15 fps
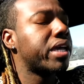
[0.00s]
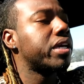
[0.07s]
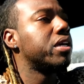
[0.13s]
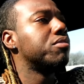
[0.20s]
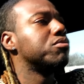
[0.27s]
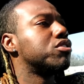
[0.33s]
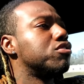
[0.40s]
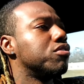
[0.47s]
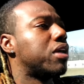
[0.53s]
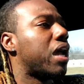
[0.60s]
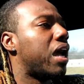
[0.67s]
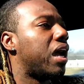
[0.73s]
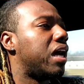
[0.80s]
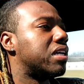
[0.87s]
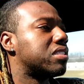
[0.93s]
again with you
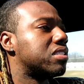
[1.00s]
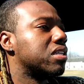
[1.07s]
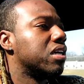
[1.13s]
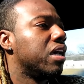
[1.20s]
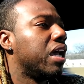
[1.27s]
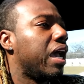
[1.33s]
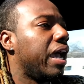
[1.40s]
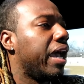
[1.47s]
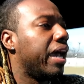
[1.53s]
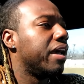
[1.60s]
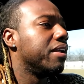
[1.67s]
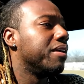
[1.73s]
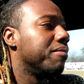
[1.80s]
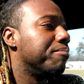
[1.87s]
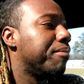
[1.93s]
guys.
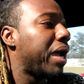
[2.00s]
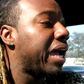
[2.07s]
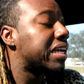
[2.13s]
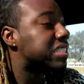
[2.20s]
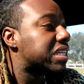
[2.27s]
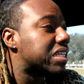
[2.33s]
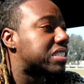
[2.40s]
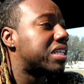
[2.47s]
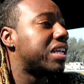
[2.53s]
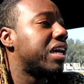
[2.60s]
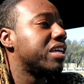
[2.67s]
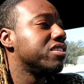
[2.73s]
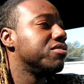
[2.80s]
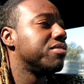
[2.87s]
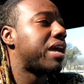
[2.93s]
And man, just
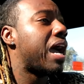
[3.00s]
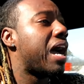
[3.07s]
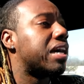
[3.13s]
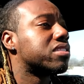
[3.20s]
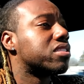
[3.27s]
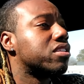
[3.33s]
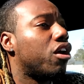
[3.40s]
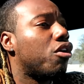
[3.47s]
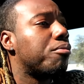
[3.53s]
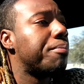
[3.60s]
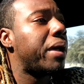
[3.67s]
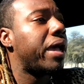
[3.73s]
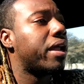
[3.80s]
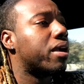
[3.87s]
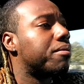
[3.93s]
letting you guys know,
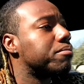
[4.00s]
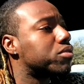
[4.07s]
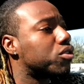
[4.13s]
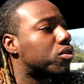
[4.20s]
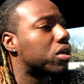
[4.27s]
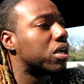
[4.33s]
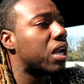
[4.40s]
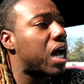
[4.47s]
man, I'm doing a